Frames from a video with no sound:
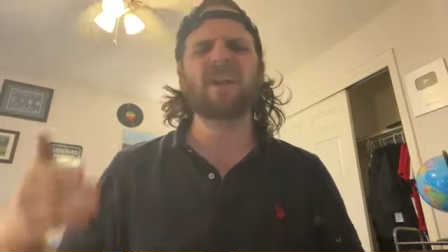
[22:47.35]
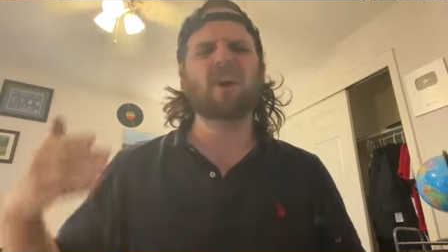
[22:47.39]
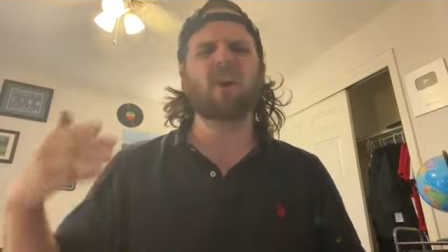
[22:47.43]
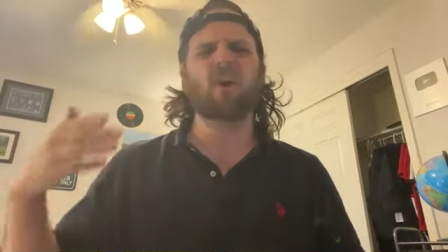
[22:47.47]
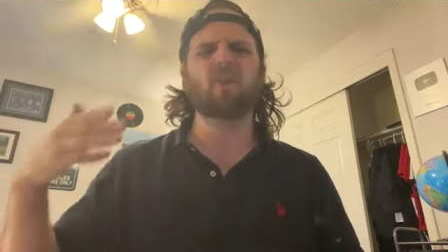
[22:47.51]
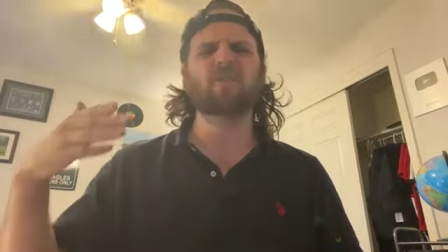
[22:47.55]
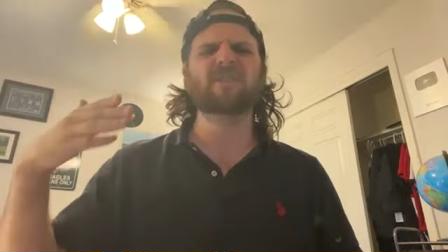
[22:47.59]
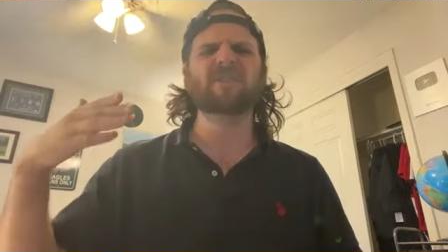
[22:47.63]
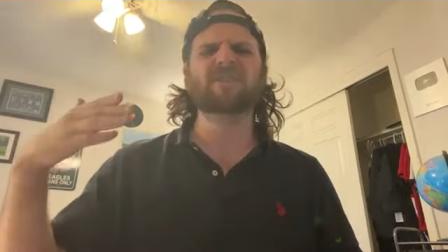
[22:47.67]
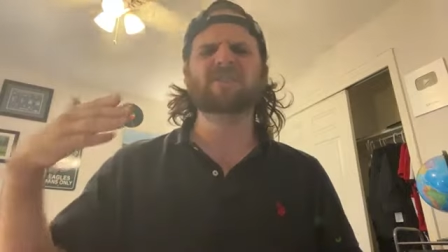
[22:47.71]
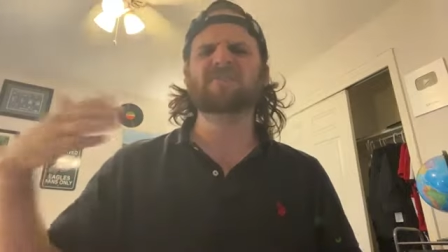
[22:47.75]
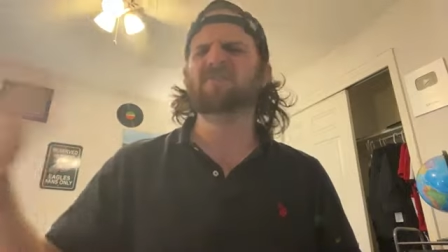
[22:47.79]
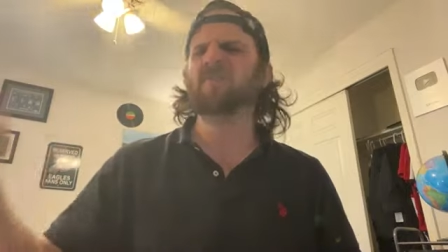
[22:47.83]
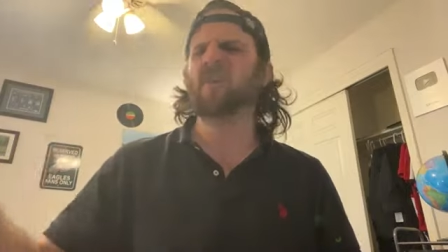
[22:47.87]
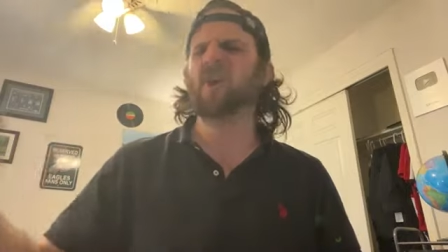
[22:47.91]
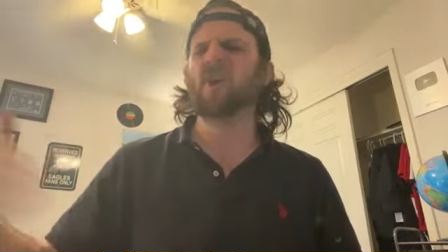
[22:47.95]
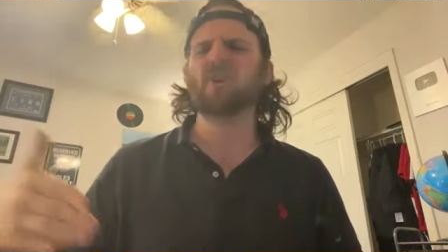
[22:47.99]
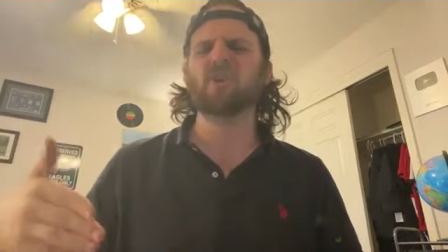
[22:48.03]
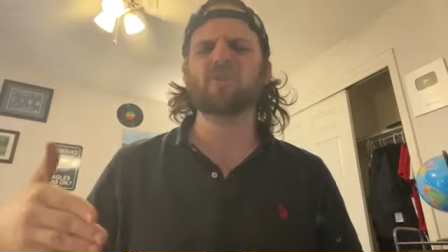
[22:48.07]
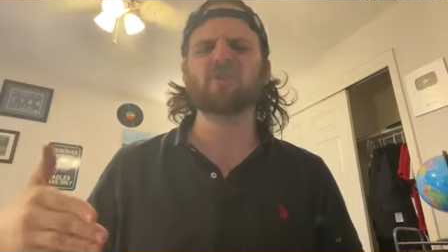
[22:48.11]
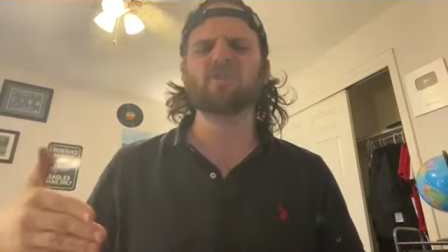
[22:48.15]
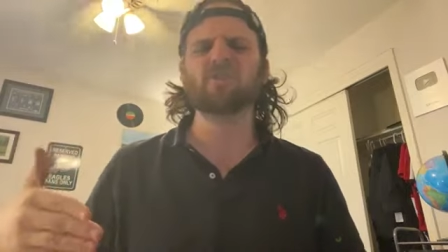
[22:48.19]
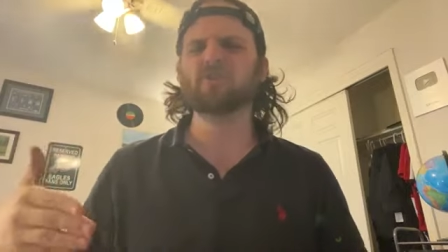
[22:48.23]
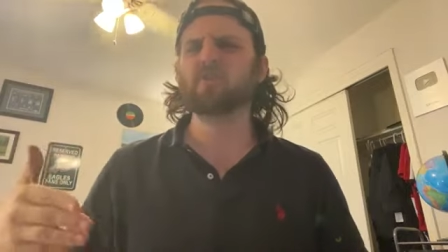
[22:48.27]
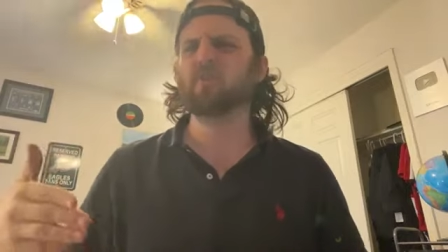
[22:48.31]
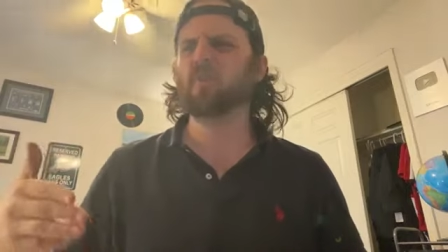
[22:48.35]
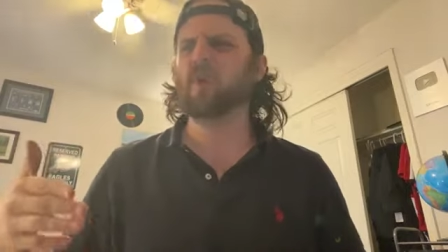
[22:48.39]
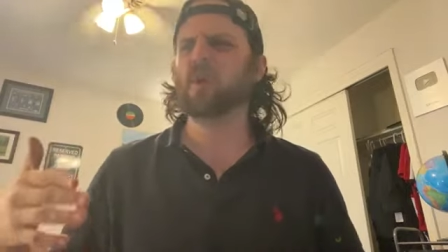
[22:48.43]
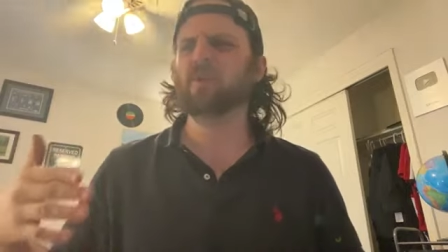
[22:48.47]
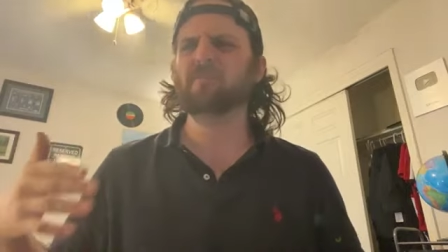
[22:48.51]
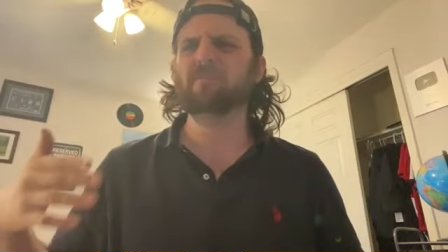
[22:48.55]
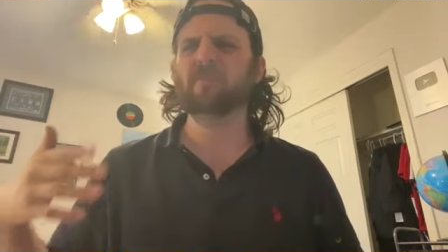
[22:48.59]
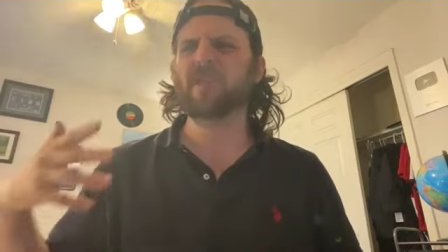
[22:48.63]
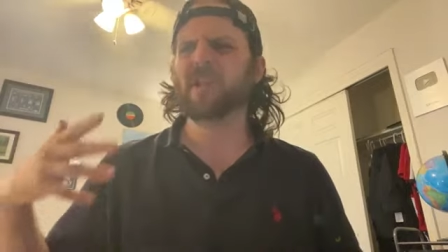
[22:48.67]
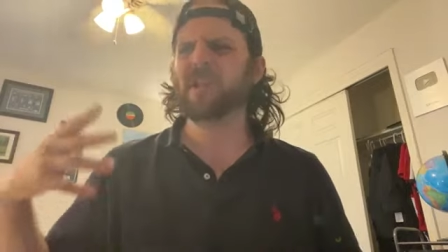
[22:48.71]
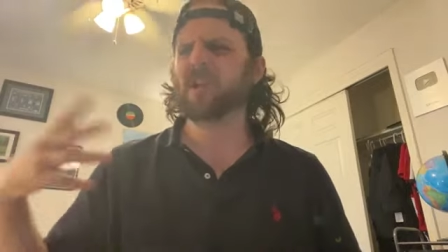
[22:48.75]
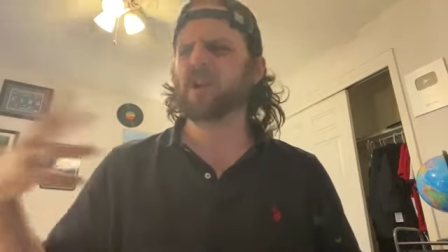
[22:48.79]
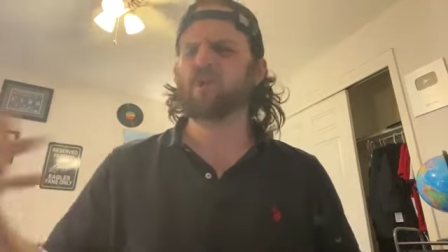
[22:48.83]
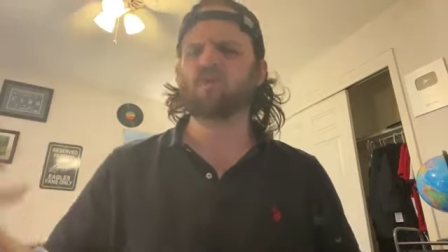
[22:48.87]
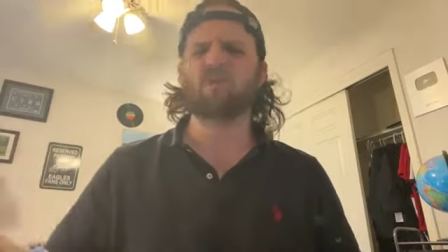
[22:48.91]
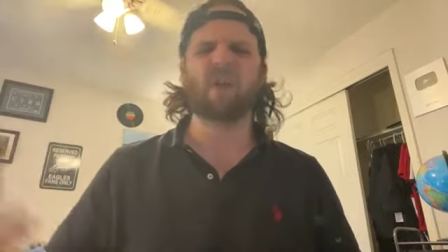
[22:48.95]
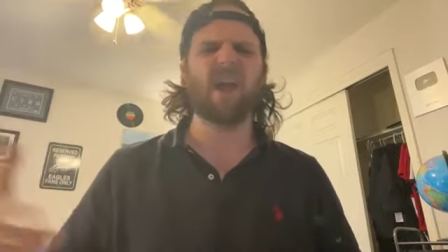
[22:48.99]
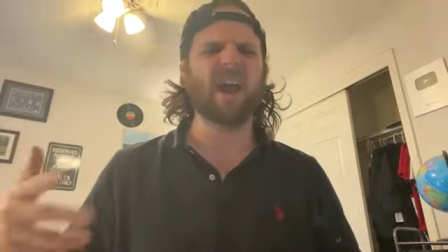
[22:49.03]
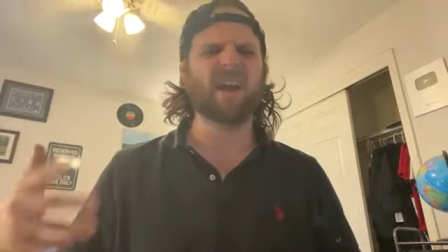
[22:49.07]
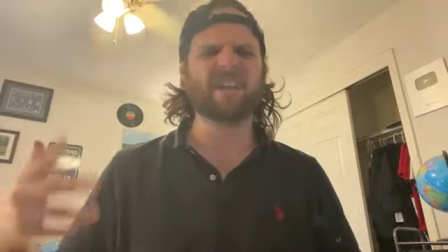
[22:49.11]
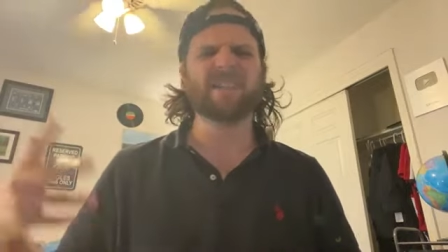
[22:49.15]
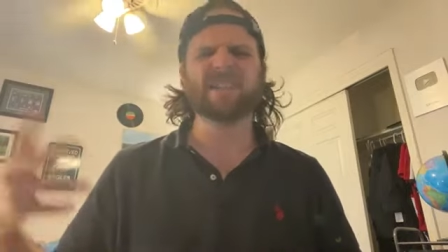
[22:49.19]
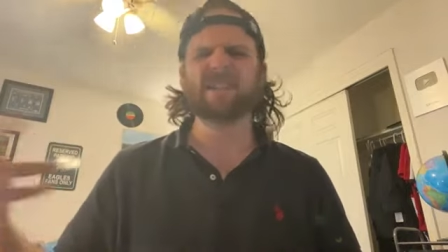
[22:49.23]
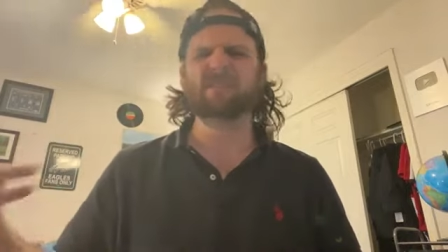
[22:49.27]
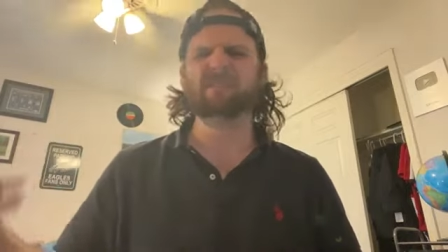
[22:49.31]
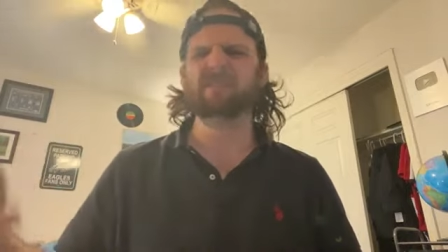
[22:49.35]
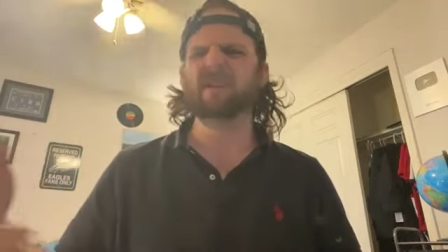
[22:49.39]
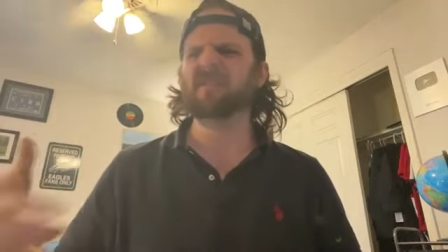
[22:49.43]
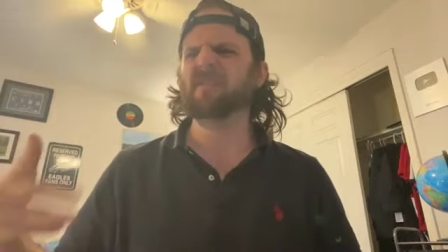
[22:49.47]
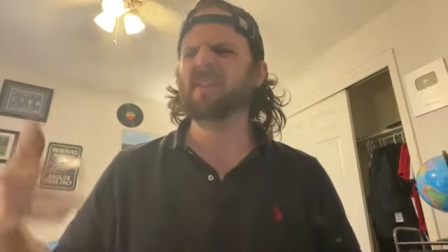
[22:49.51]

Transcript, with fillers: All these fuckers who want to be like harassing me,